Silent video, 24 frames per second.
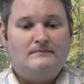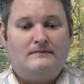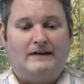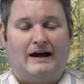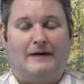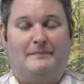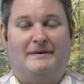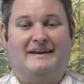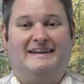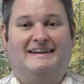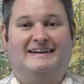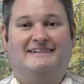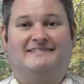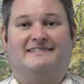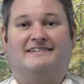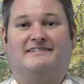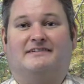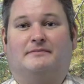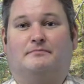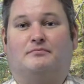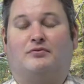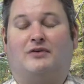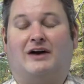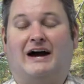I mean, this
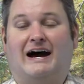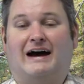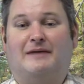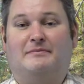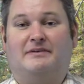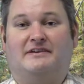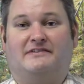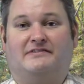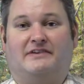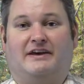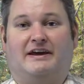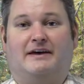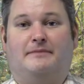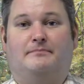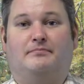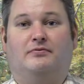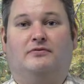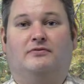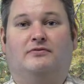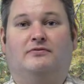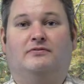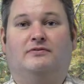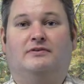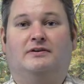is a prime
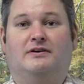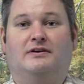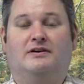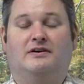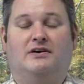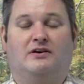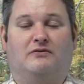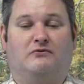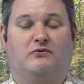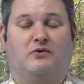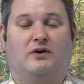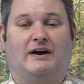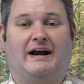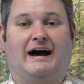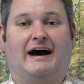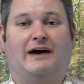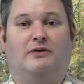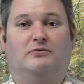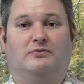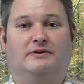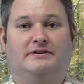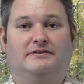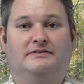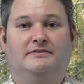example of what
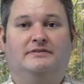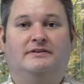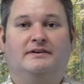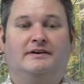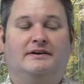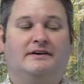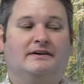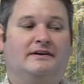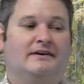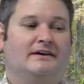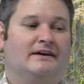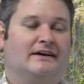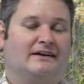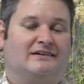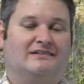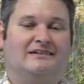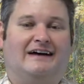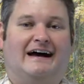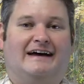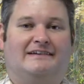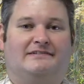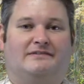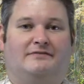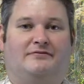I would
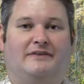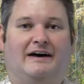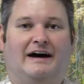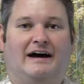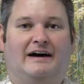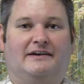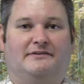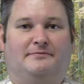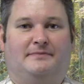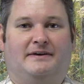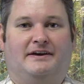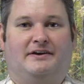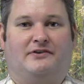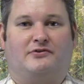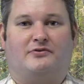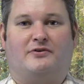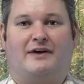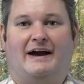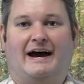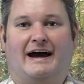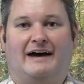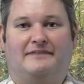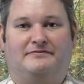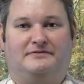classify as being
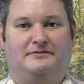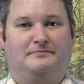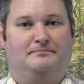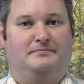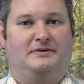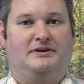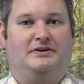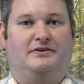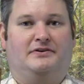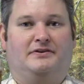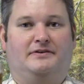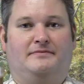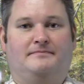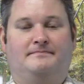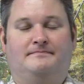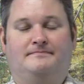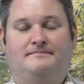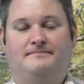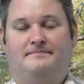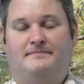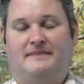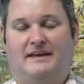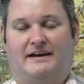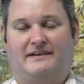craft beer,
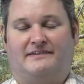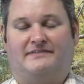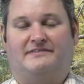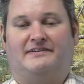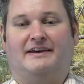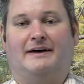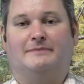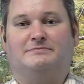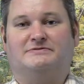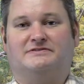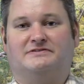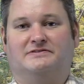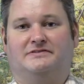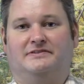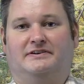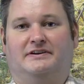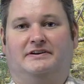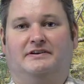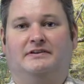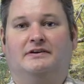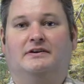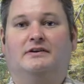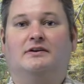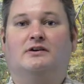
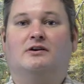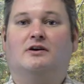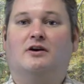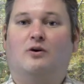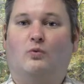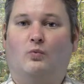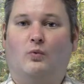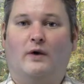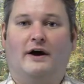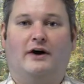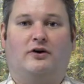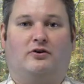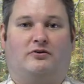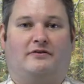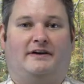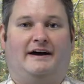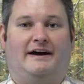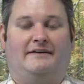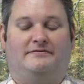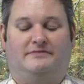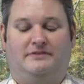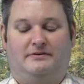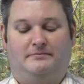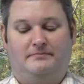exceptionally
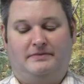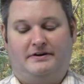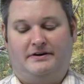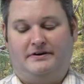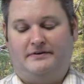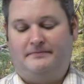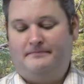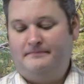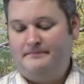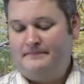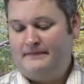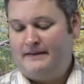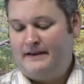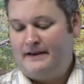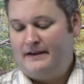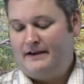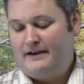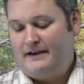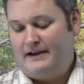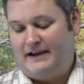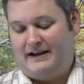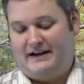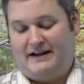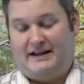well-crafted beer.
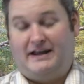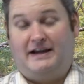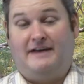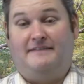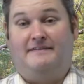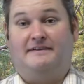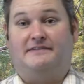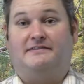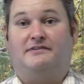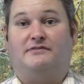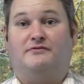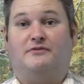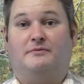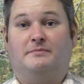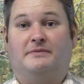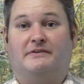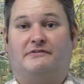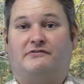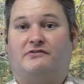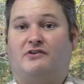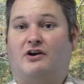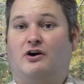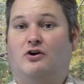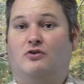And again, this is from the
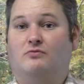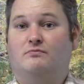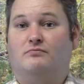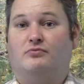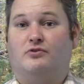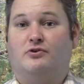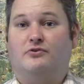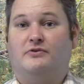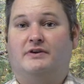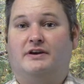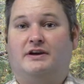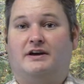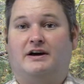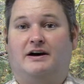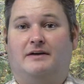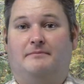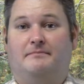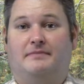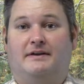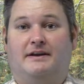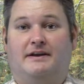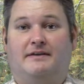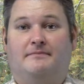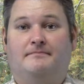Stone Brewing
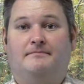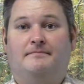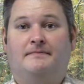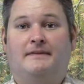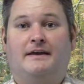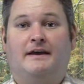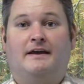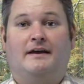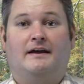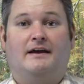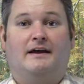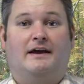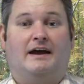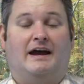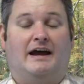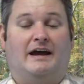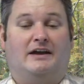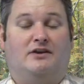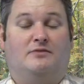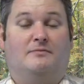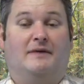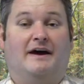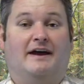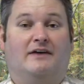Company.
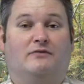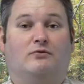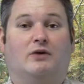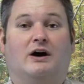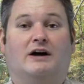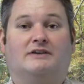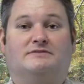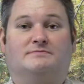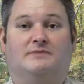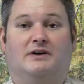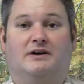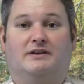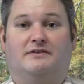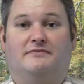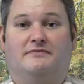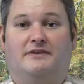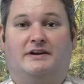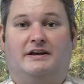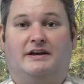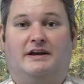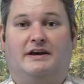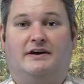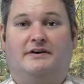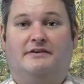And you may have watched my other
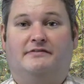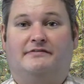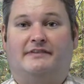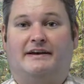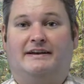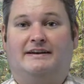videos.